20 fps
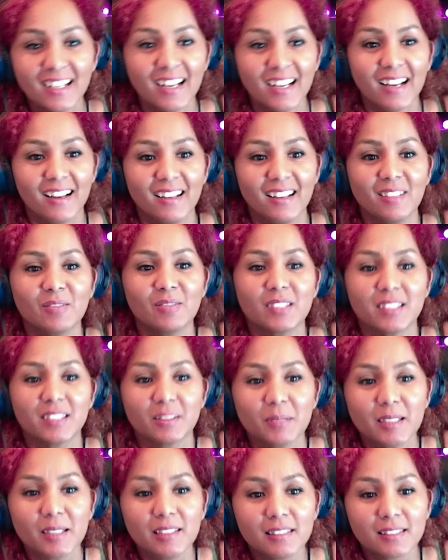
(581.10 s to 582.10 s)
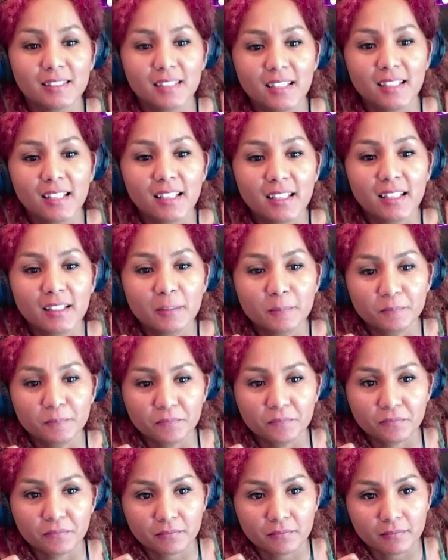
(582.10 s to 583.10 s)
I'm gonna be singing
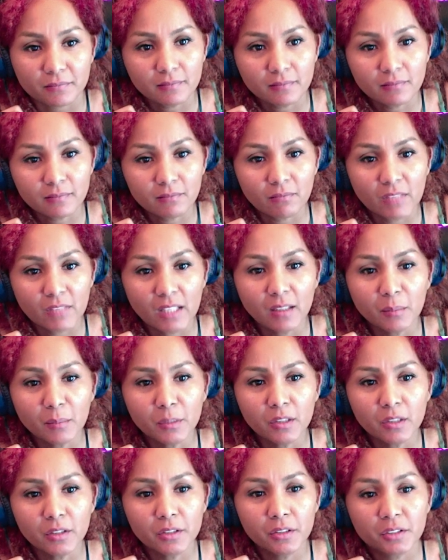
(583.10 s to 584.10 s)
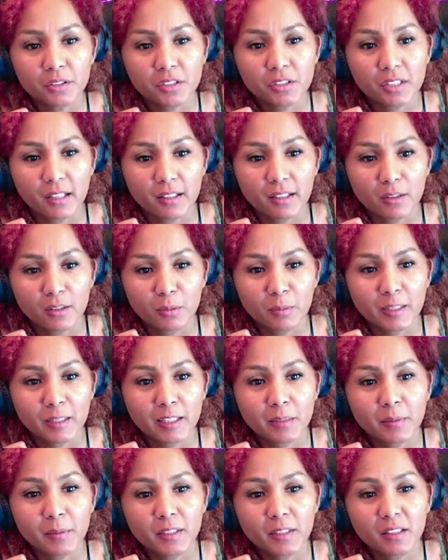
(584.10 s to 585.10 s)
I'm Not Your Shadow,
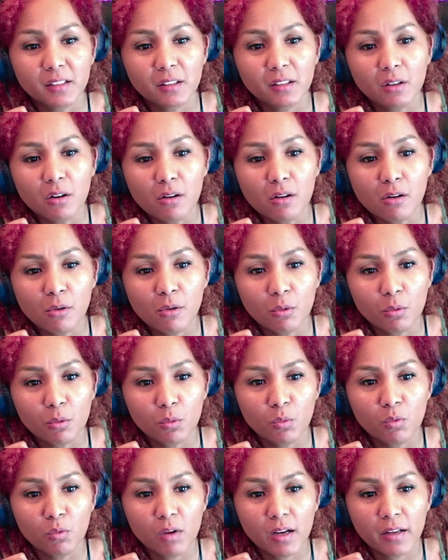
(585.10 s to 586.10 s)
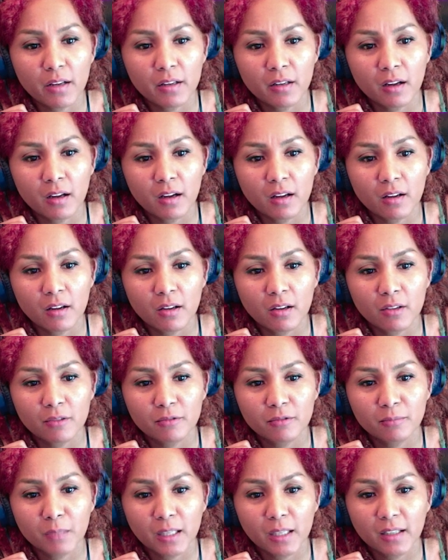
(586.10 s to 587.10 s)
maybe, or one
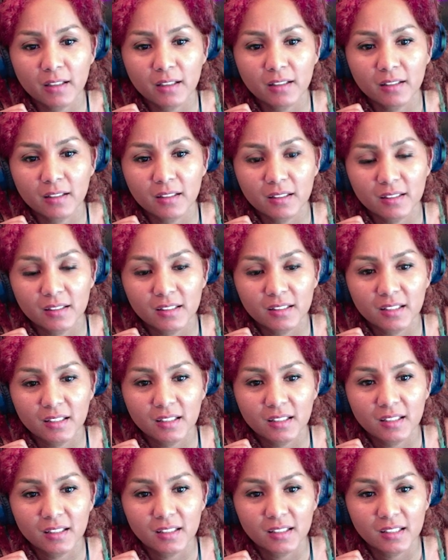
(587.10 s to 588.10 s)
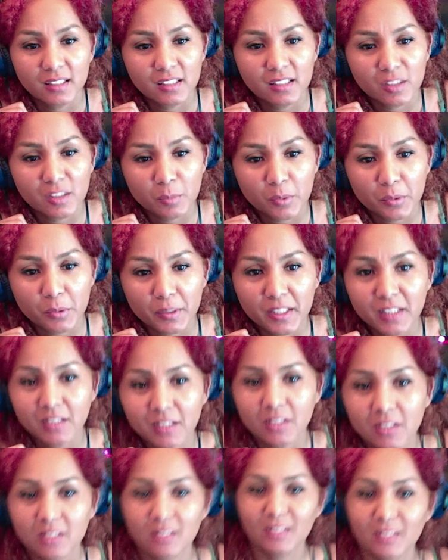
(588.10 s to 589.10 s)
of my
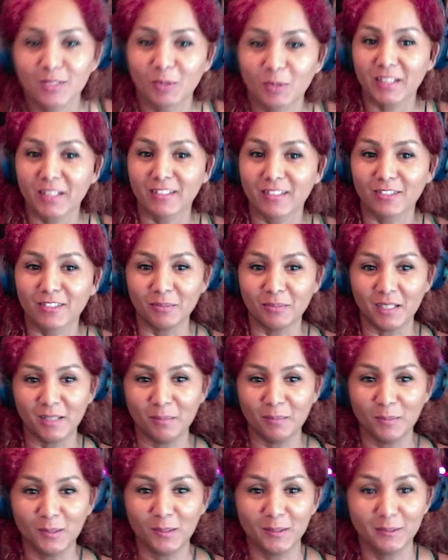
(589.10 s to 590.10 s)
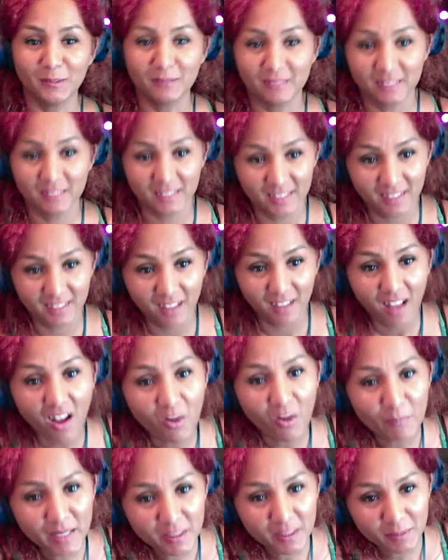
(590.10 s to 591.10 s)
inspirations, Queen of Mambo,
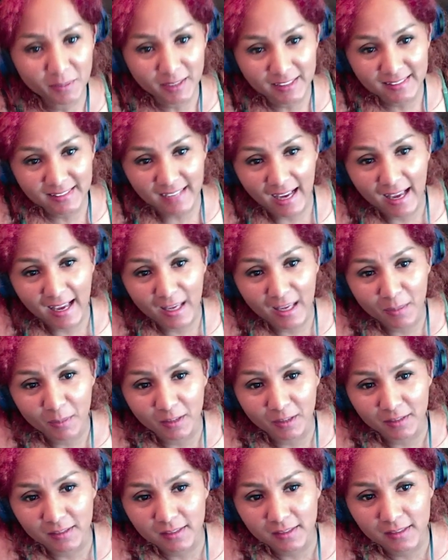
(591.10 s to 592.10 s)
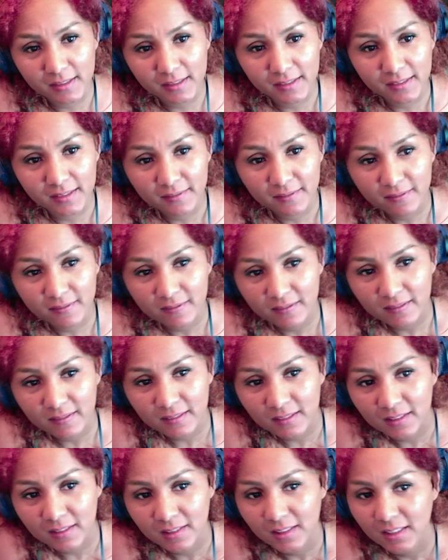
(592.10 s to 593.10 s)
or maybe Diamonds.
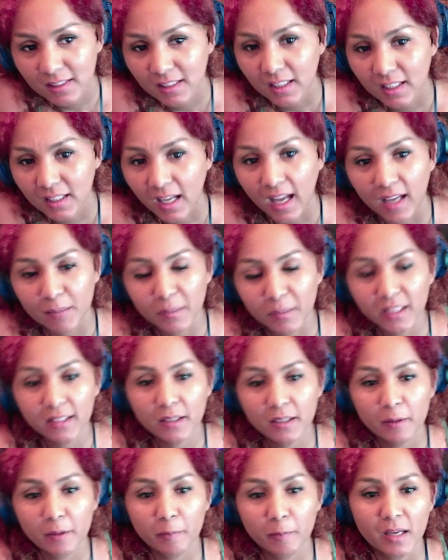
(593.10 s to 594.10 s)
I made a